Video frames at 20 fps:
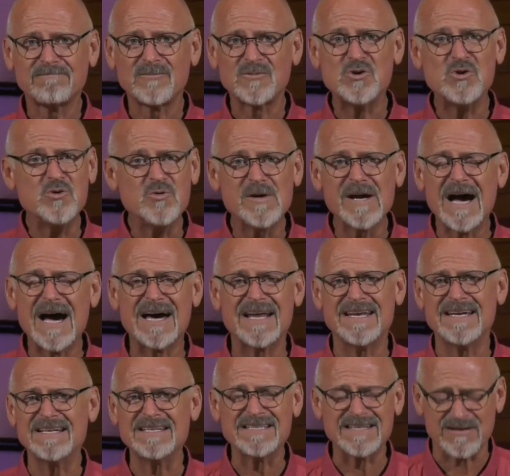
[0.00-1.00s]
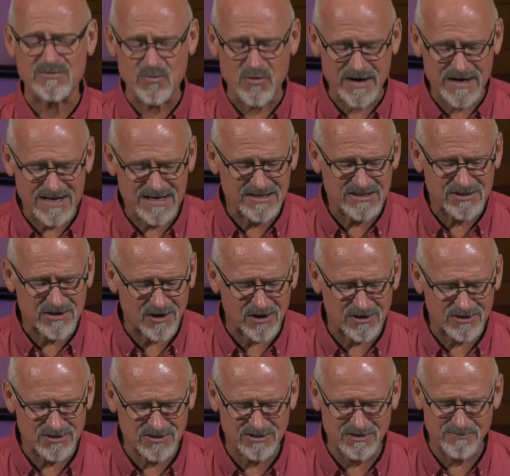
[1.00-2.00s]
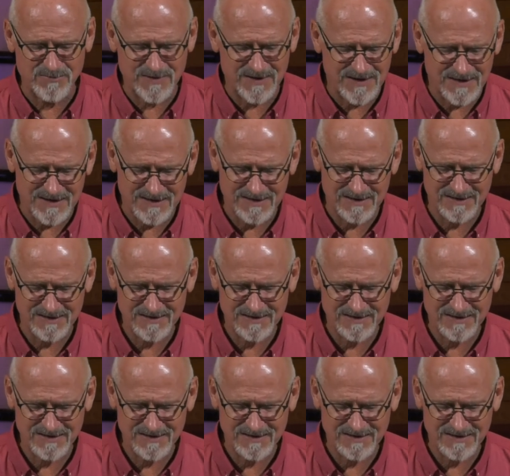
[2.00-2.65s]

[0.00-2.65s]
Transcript: who God is and what he's called you to be.